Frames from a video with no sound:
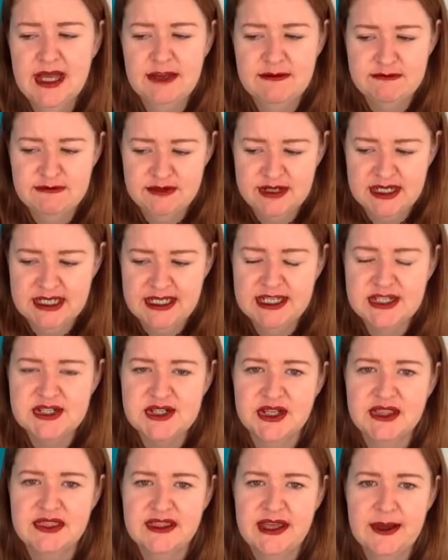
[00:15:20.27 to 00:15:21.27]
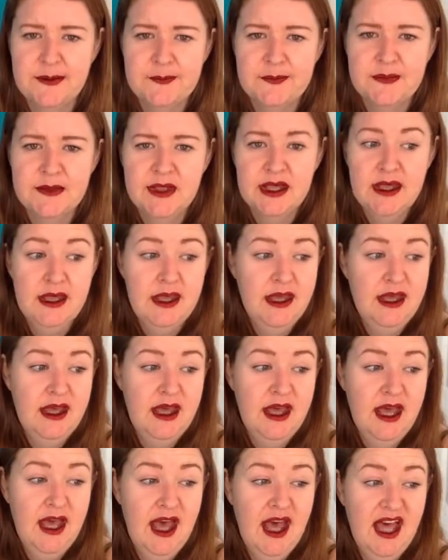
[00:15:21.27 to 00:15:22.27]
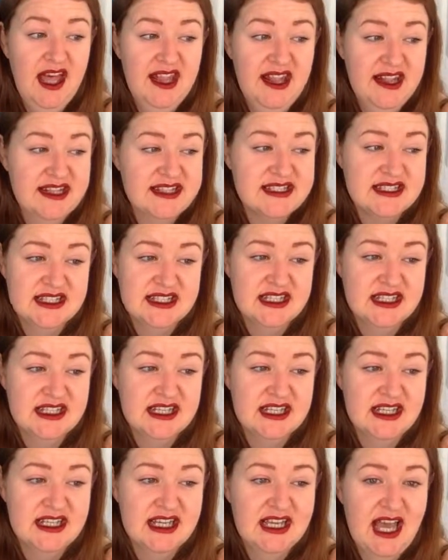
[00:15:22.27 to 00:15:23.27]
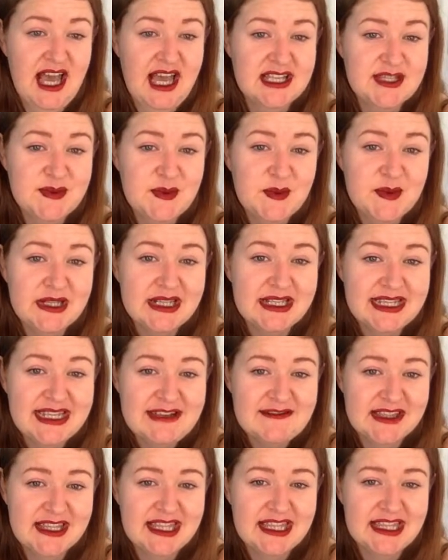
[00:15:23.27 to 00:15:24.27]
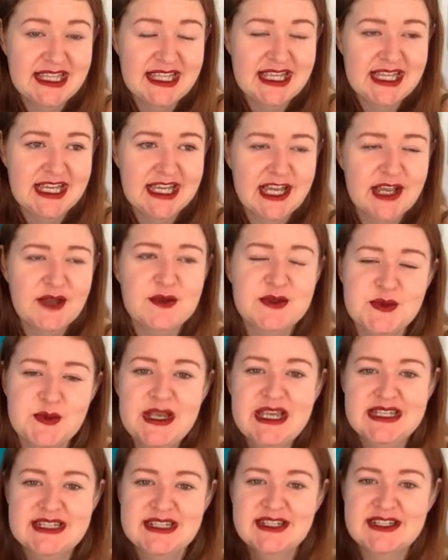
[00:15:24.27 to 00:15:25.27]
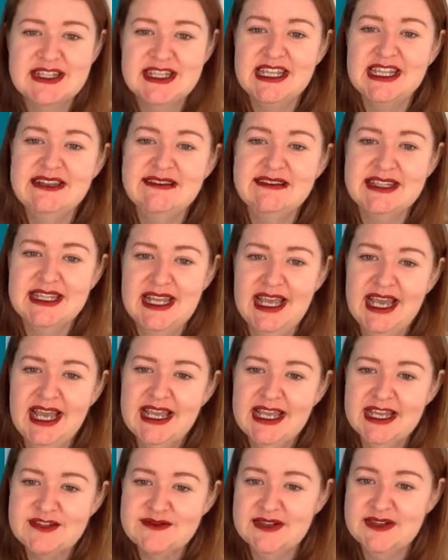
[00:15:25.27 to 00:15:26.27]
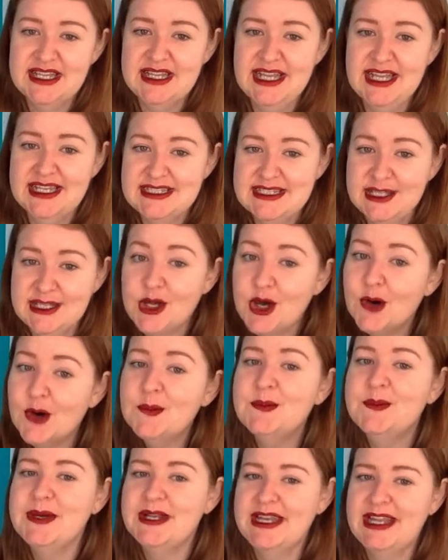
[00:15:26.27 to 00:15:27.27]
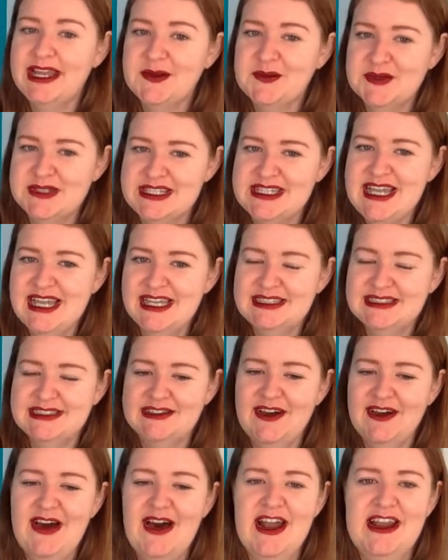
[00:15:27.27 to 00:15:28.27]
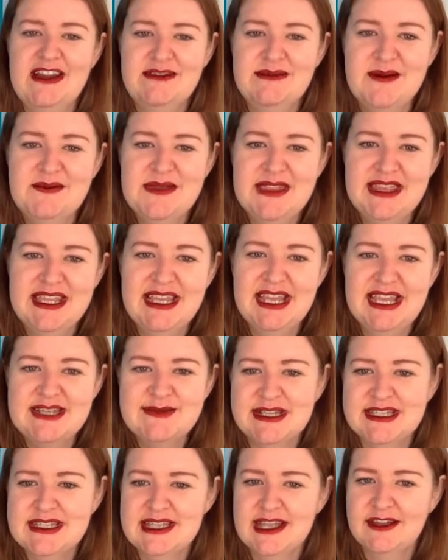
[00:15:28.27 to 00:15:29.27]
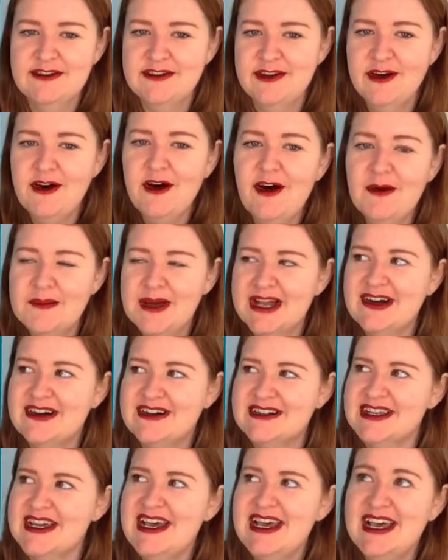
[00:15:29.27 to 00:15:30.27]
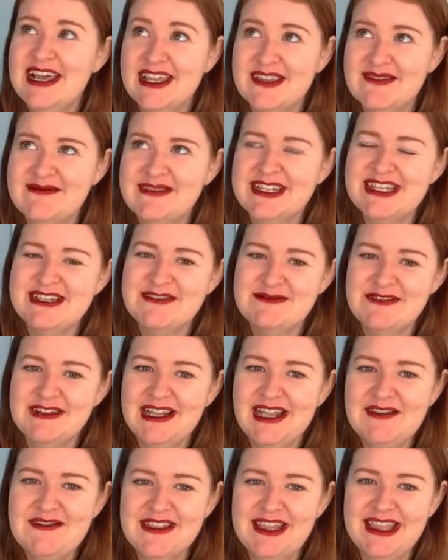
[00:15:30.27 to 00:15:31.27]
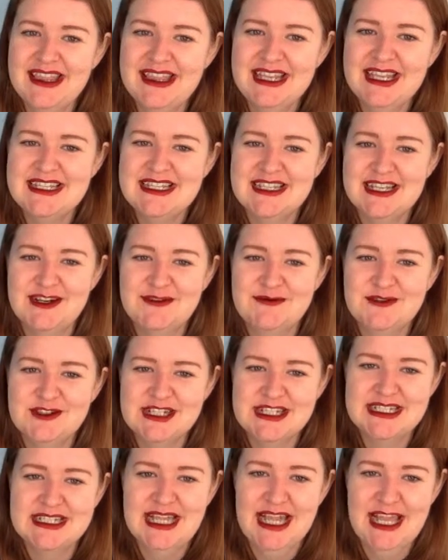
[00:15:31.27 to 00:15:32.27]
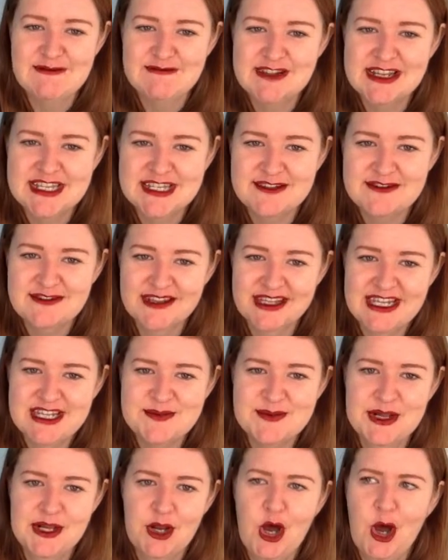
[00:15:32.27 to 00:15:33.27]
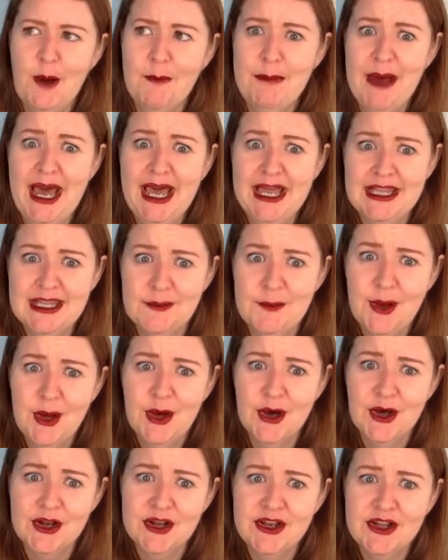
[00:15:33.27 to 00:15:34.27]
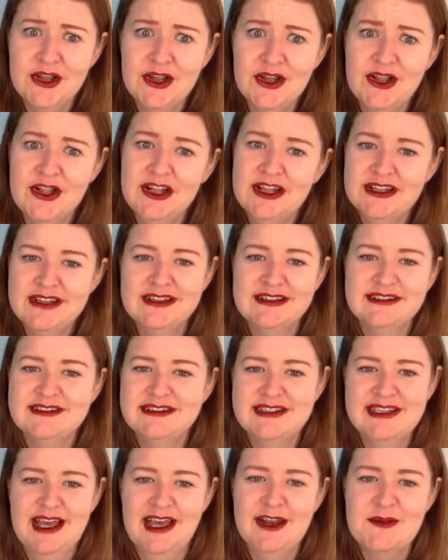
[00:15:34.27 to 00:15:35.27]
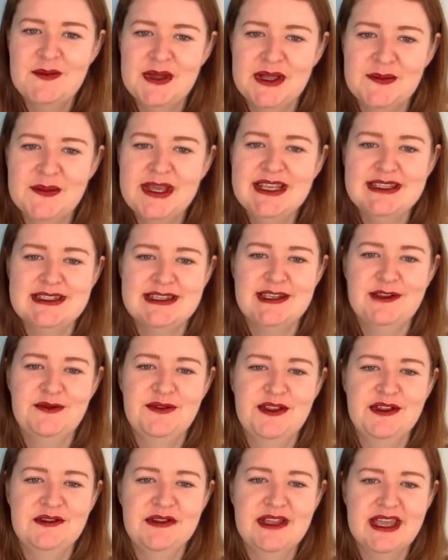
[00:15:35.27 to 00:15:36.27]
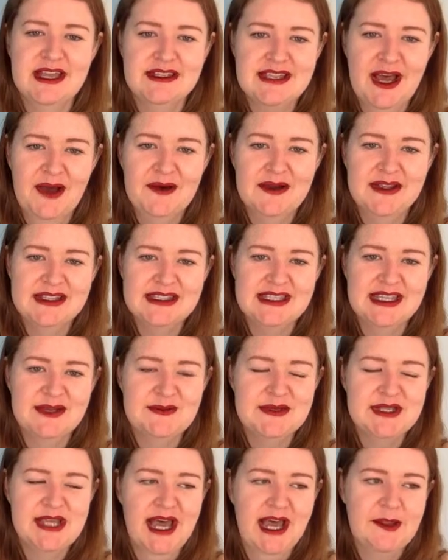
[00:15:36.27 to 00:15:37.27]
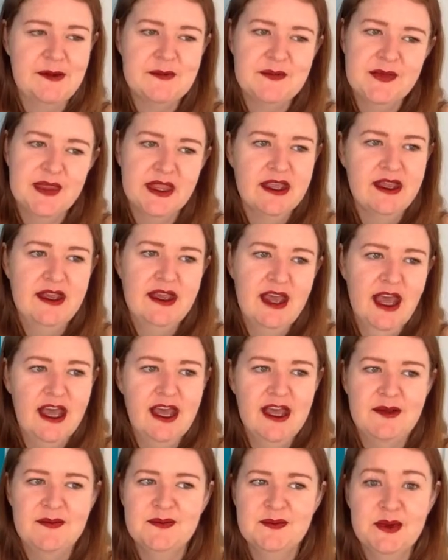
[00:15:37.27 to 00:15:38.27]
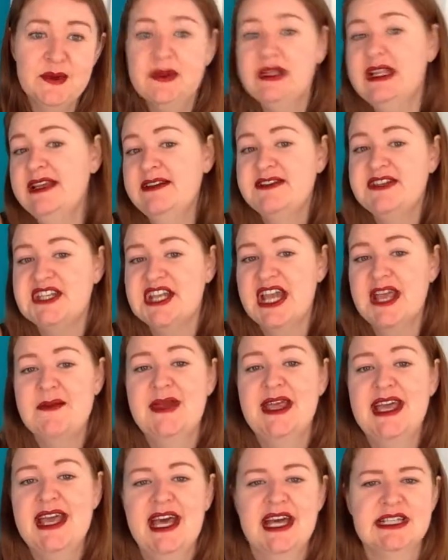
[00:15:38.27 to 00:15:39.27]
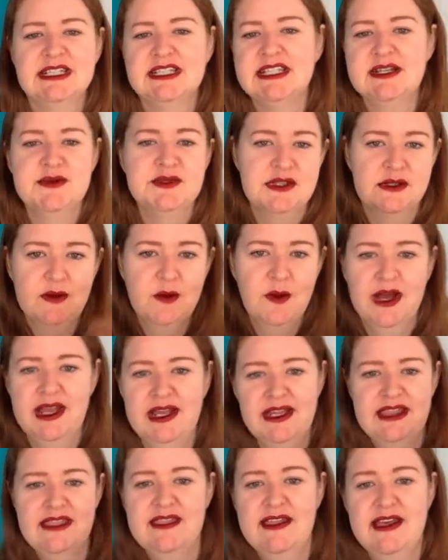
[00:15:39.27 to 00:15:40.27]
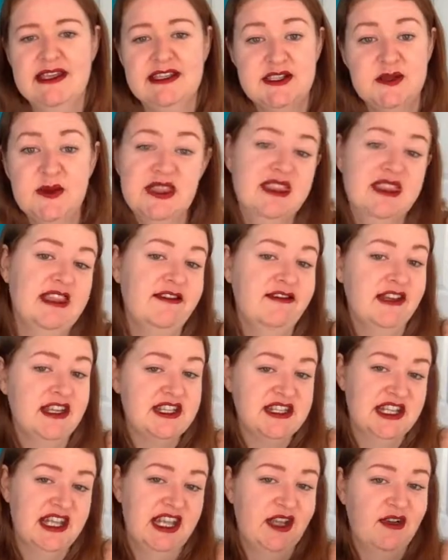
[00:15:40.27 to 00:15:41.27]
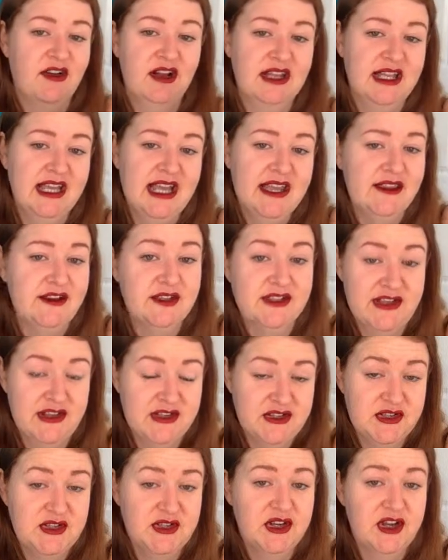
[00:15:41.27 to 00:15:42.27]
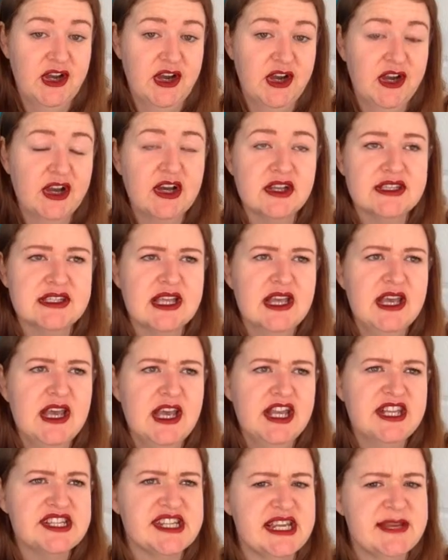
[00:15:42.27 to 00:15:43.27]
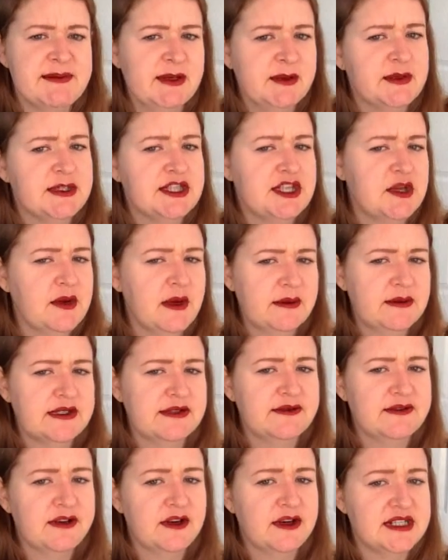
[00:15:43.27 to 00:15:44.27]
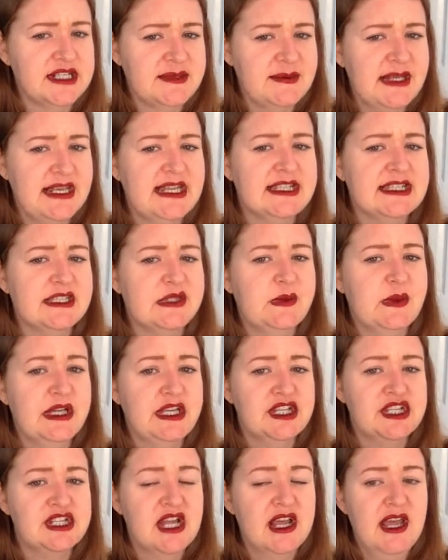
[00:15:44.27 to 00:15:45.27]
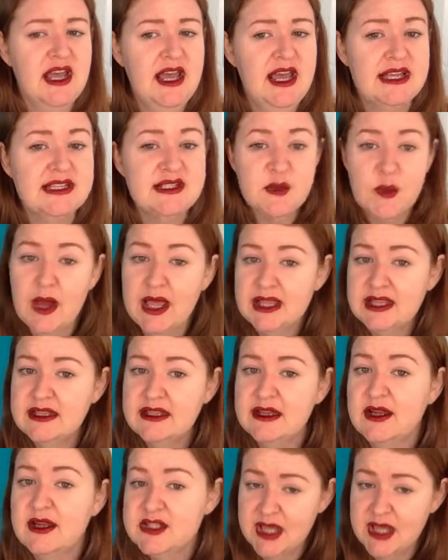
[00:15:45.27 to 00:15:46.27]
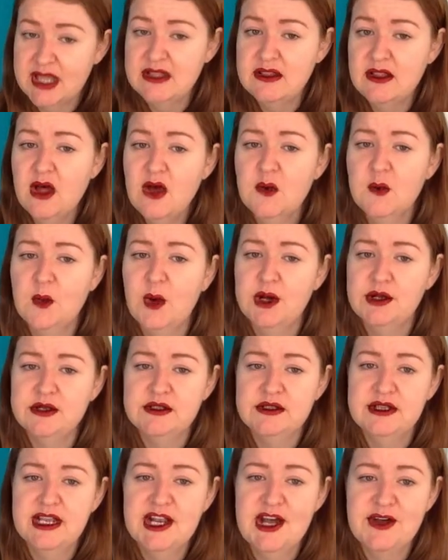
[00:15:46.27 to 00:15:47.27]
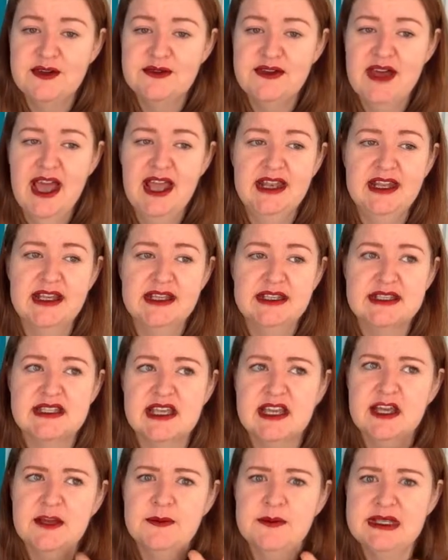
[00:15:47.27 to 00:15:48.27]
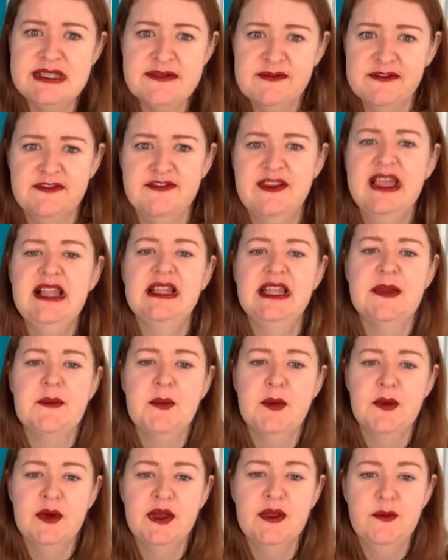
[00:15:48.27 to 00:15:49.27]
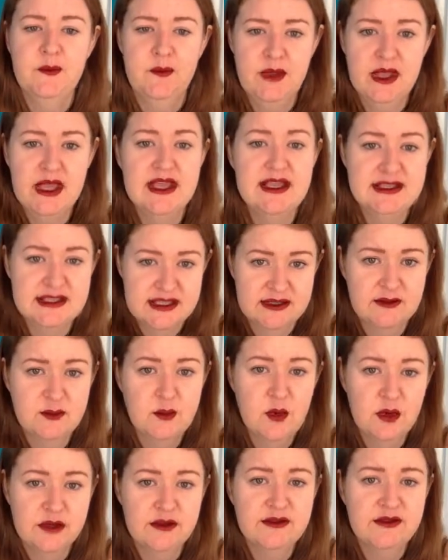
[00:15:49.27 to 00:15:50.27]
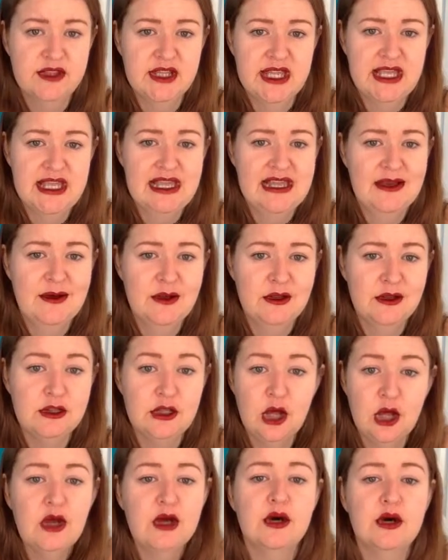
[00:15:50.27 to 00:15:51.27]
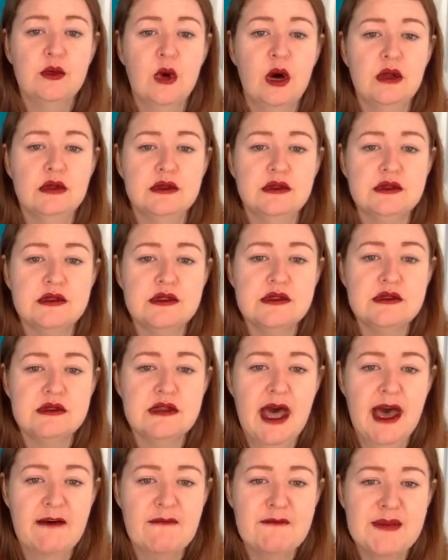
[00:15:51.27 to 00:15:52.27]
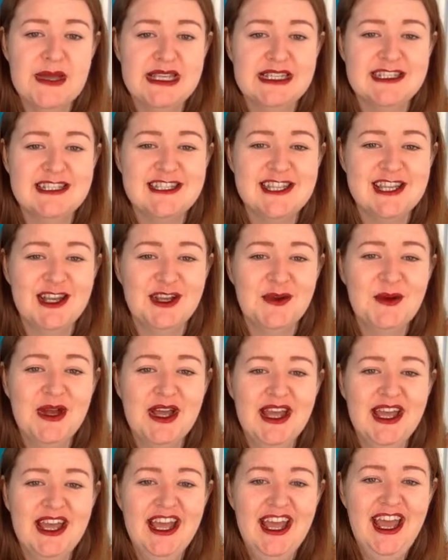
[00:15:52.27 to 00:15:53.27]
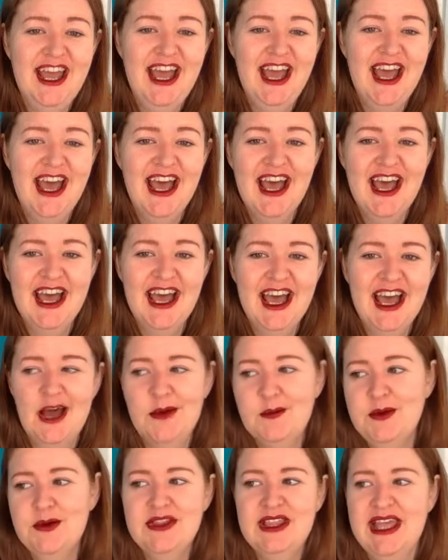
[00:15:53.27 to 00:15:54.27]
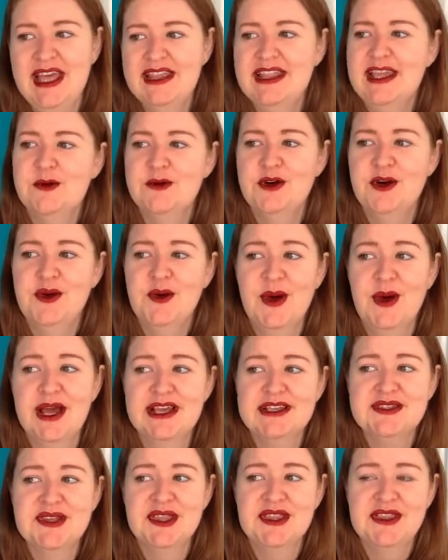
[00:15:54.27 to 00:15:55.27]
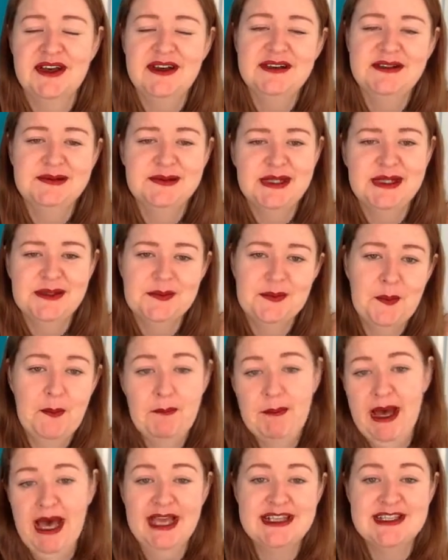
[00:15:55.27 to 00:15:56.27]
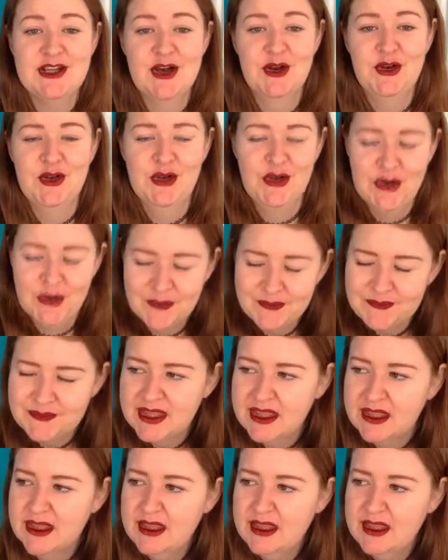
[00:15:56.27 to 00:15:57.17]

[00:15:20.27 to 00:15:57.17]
I really enjoyed that. And as we were leaving the theatre, it was weird because earlier in the night I'd realised that Company was next door, and I remember thinking to myself, oh my god, can you imagine if we're leaving the theatre and running to like Richard Fleischman or Patti LuPone? That'd be amazing if it kicked out at the same time. But we left Jamie and it was all quiet in there, so whether they finished earlier or later than us, I don't know, because Jamie was 2 hours and 40 minutes, which is quite a long one, in all fairness. It didn't feel it, but it is one of the longer ones that I've been to. But yeah, they were all quiet, so I thought, oh, well, Patty's gone home.